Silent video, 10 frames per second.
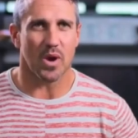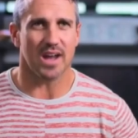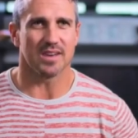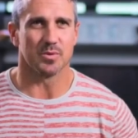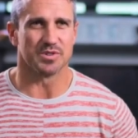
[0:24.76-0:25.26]

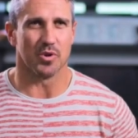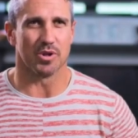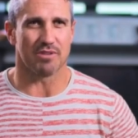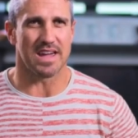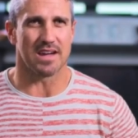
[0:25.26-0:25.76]
one, it was
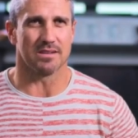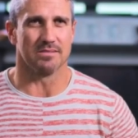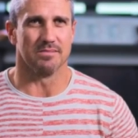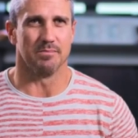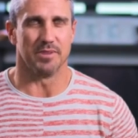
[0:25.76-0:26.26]
all around
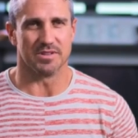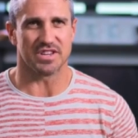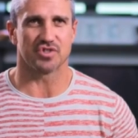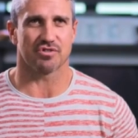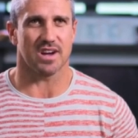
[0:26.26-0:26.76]

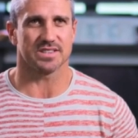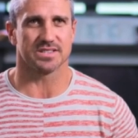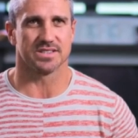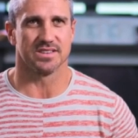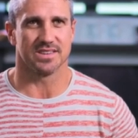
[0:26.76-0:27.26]
building
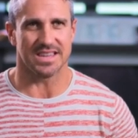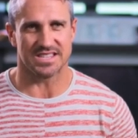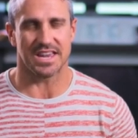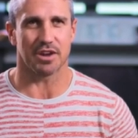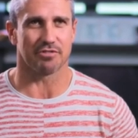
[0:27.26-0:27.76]
trust,
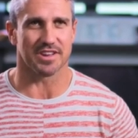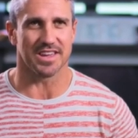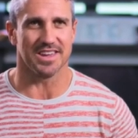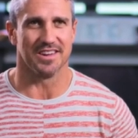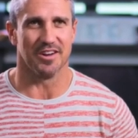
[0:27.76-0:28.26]
integrity,